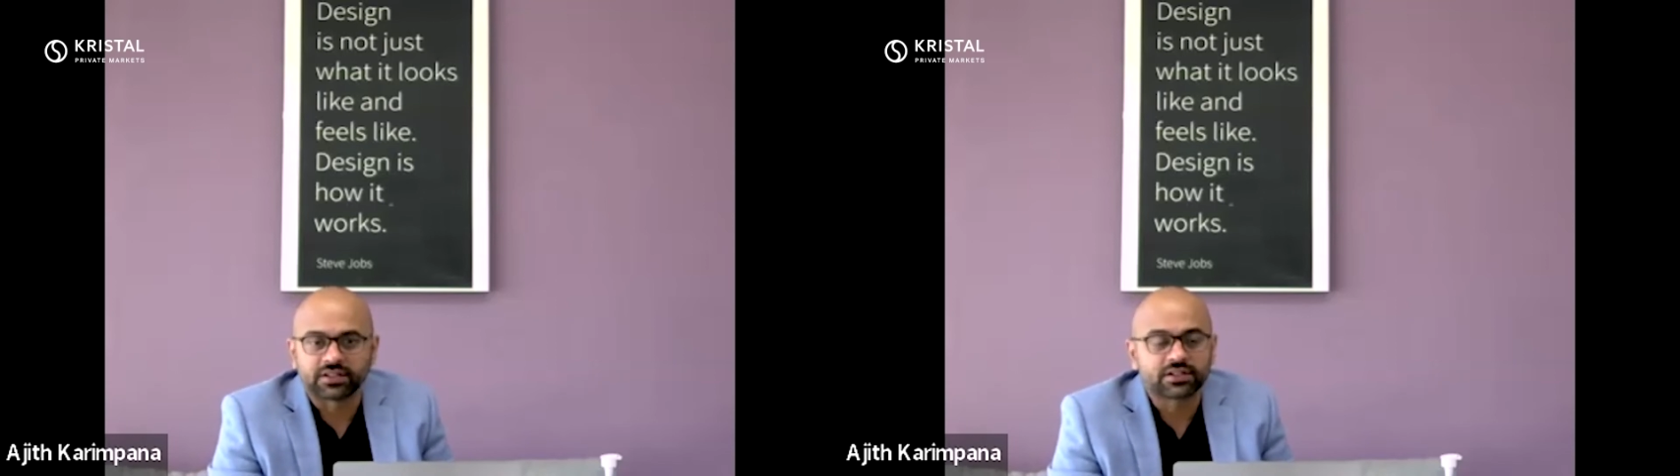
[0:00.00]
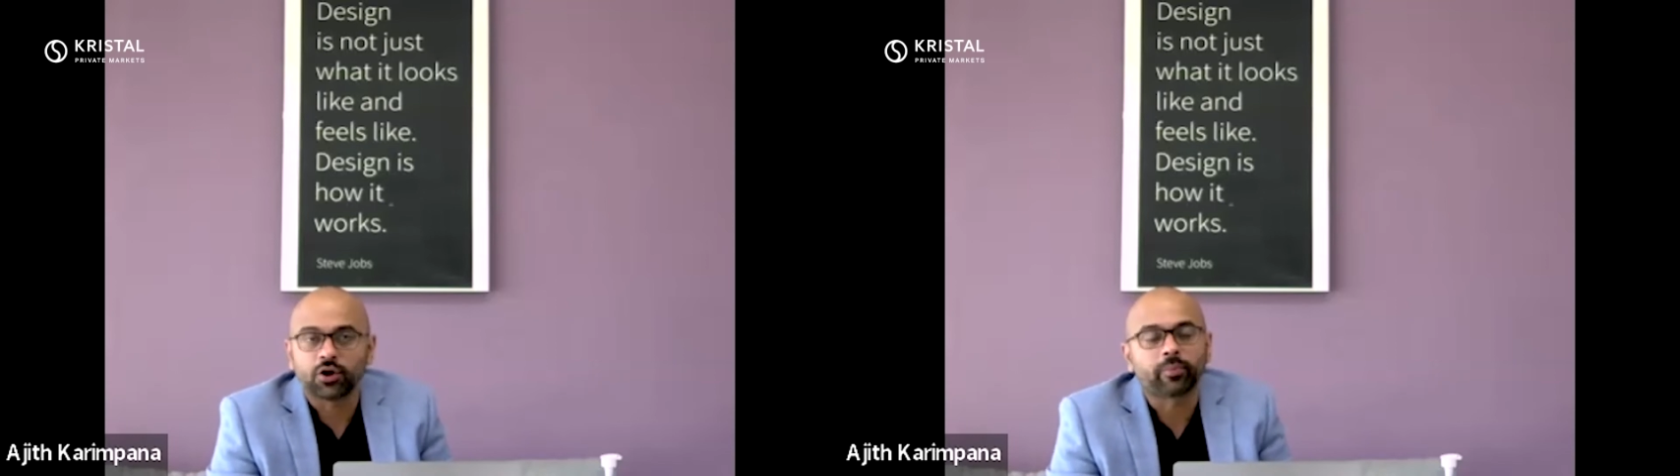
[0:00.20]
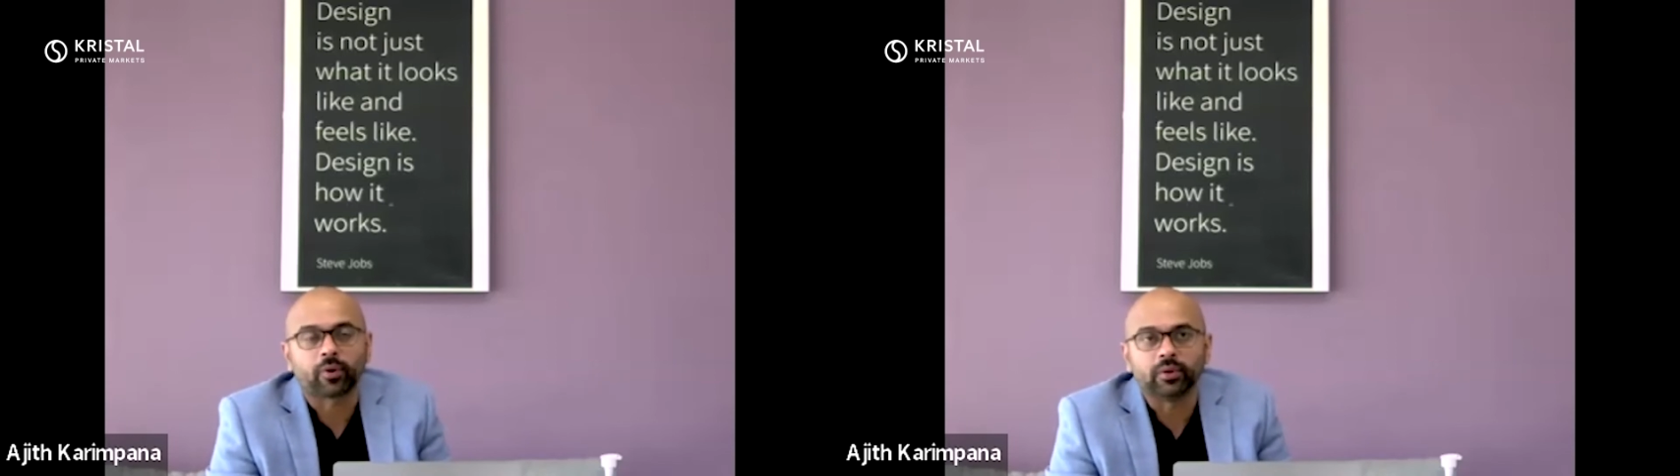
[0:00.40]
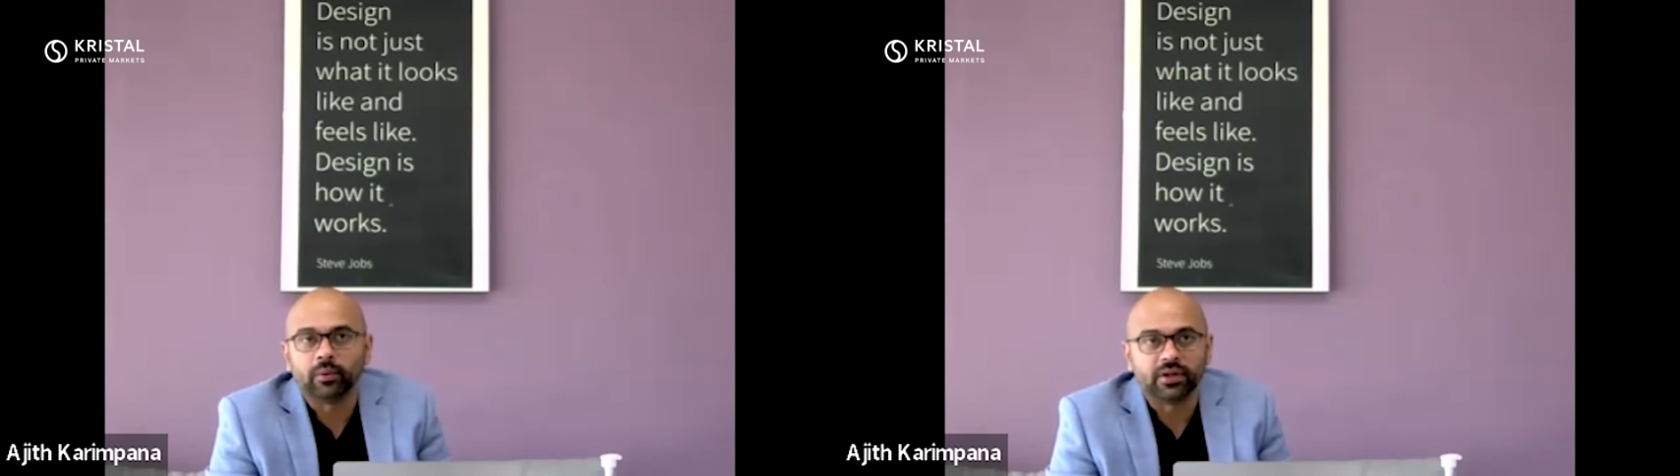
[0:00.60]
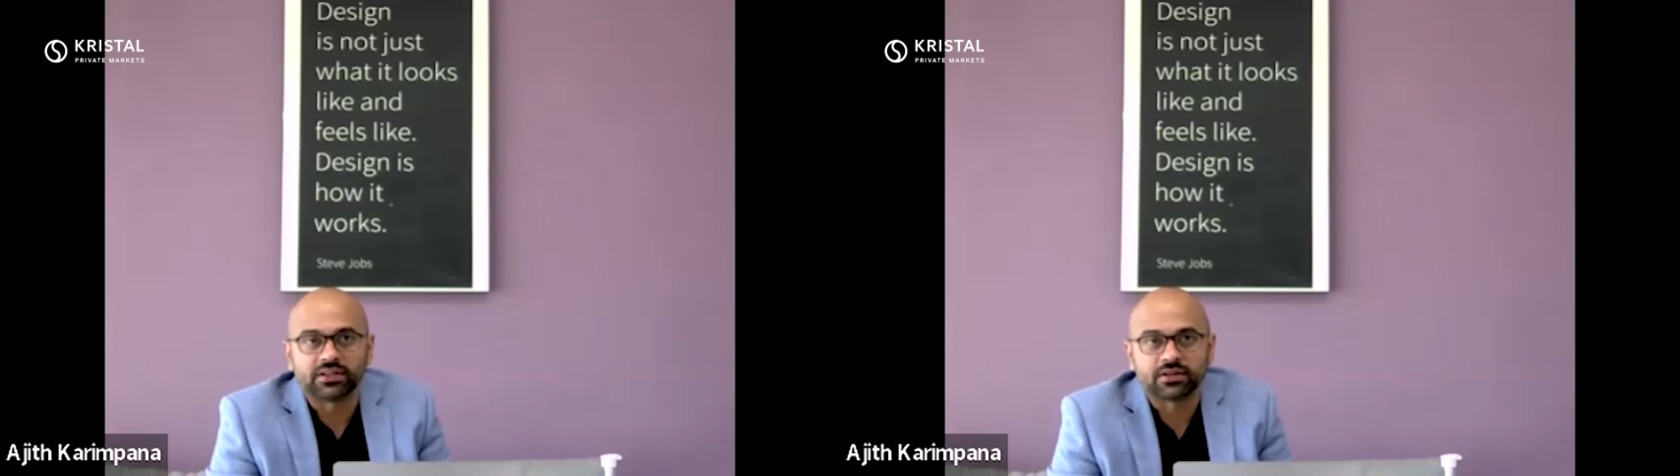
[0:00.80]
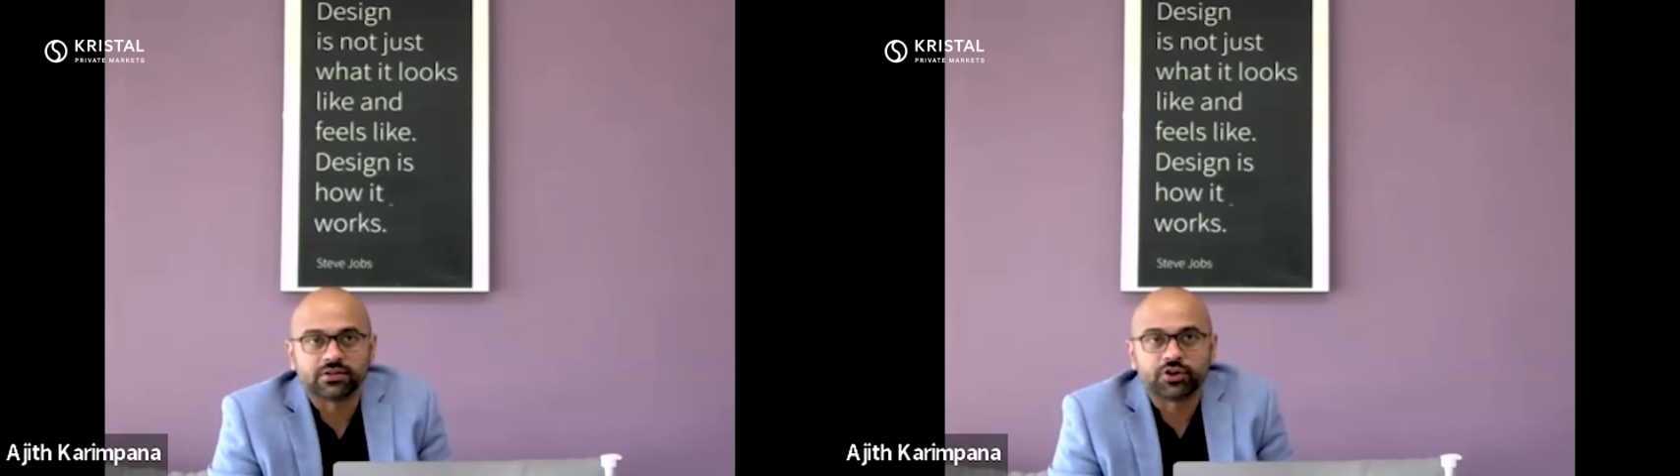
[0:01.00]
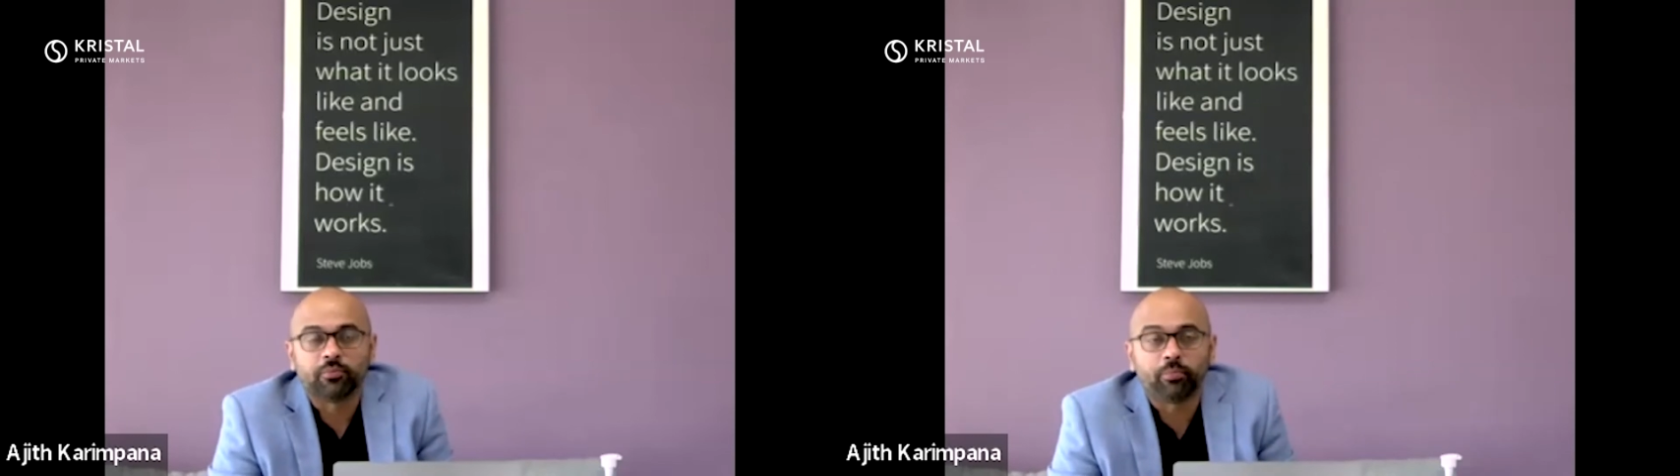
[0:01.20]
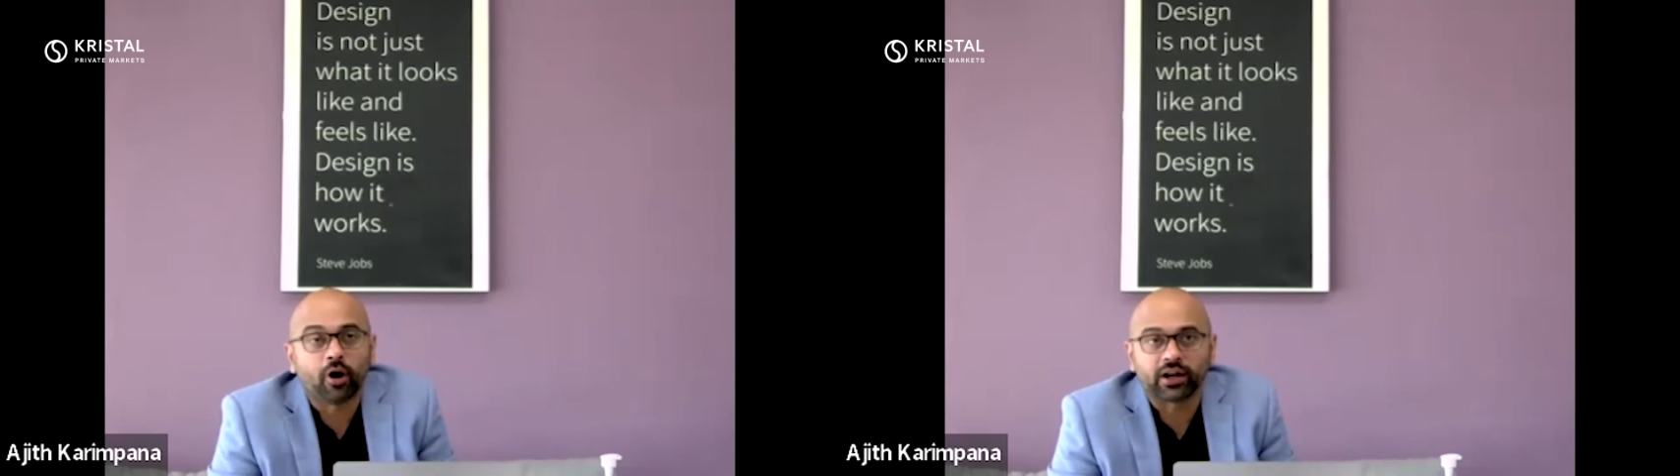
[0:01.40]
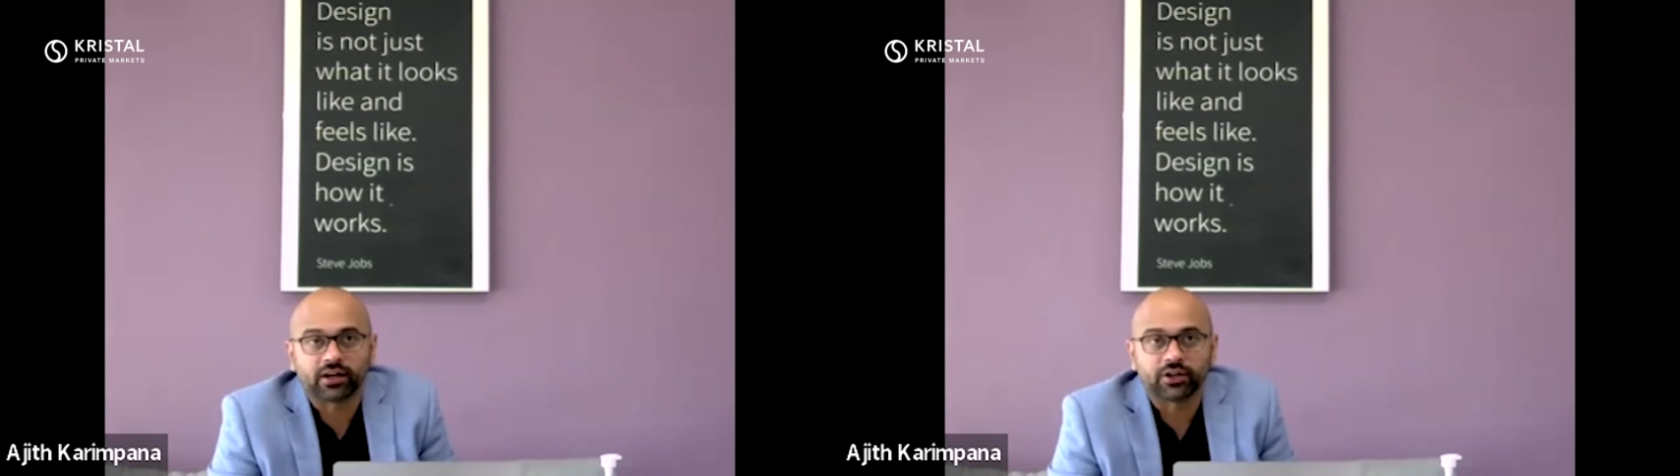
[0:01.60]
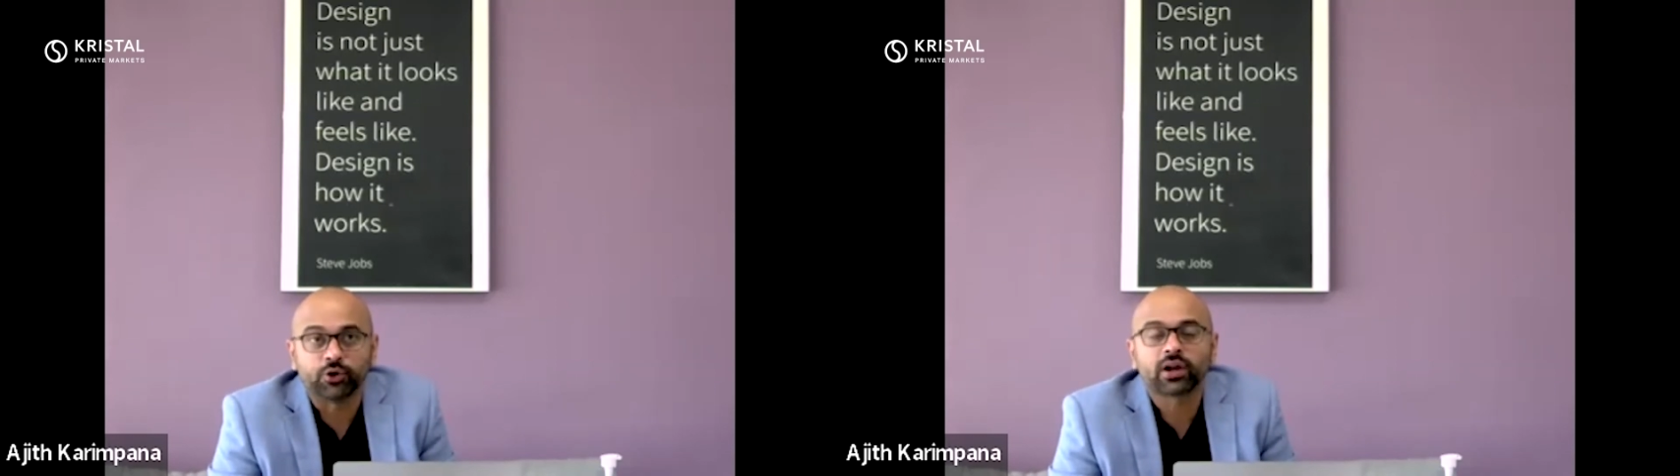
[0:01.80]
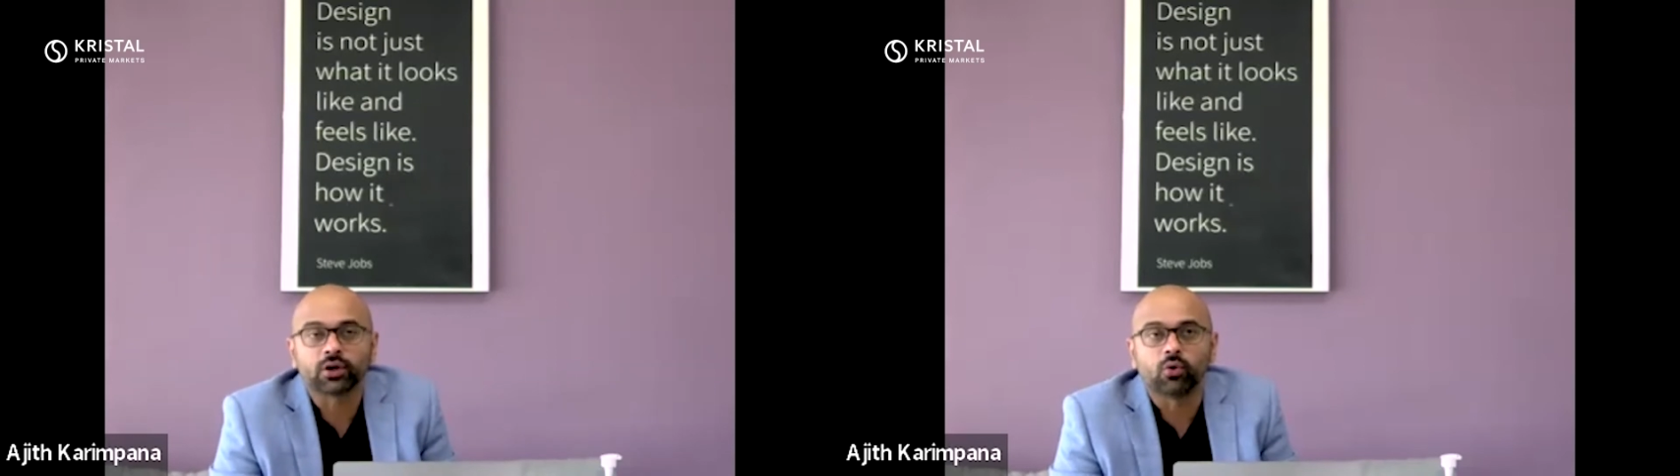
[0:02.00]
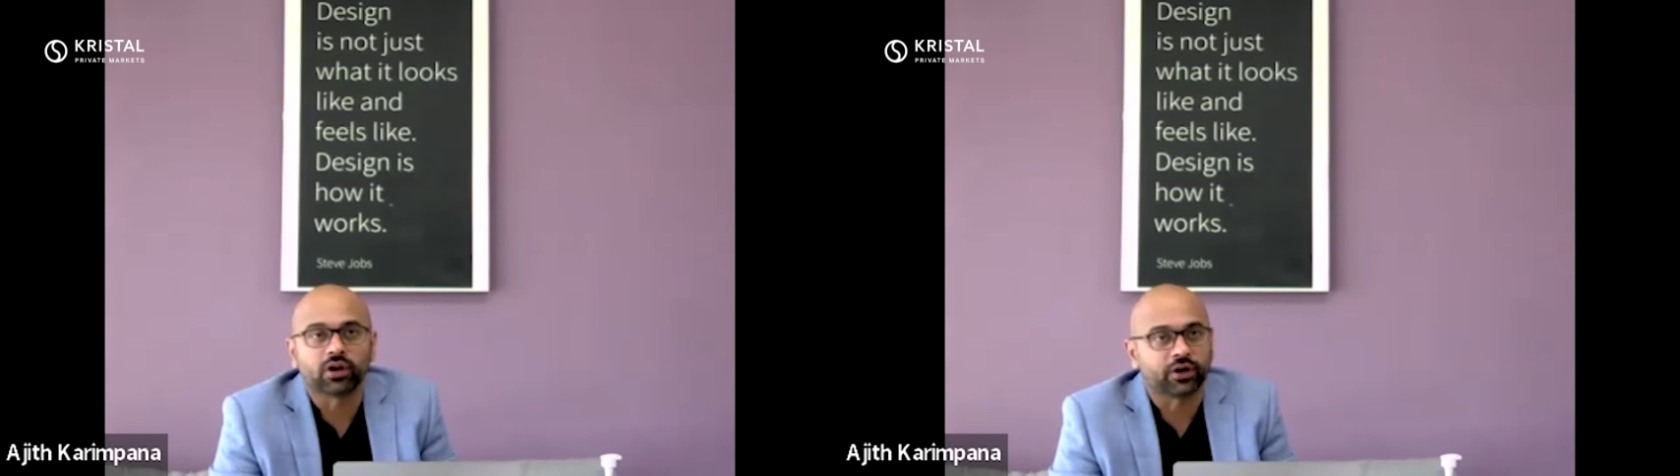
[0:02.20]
It's your problem. It's, it's your product. You are the owner.